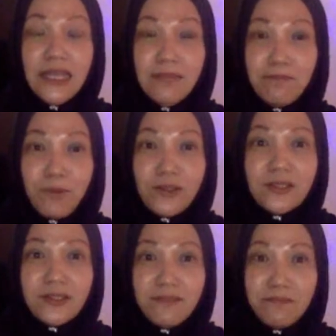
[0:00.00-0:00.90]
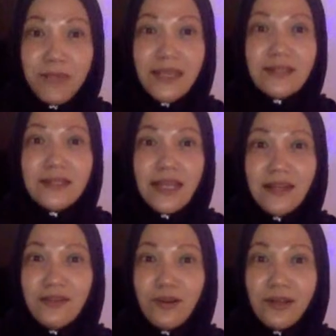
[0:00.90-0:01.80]
important basic
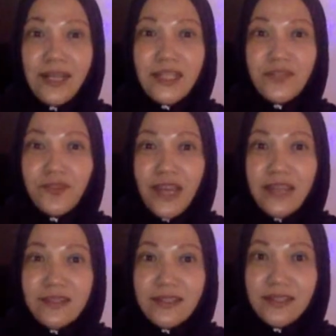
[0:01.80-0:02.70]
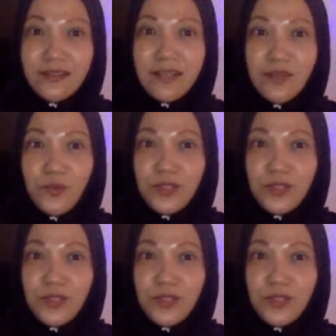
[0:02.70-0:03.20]
knowledge for engineering,